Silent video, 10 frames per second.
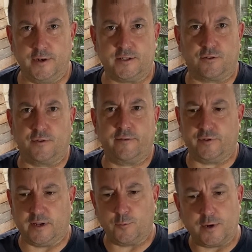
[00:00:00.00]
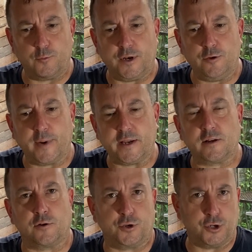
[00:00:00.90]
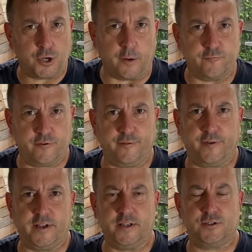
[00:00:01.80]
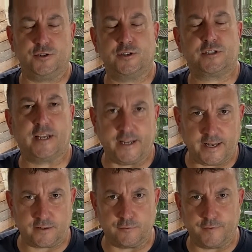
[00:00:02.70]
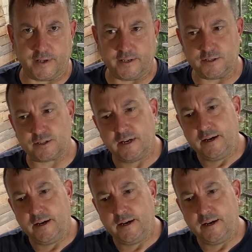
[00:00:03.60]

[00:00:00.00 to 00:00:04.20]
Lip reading: It's on everything. When you make like your comfrey feeds and your stinger nettle feeds,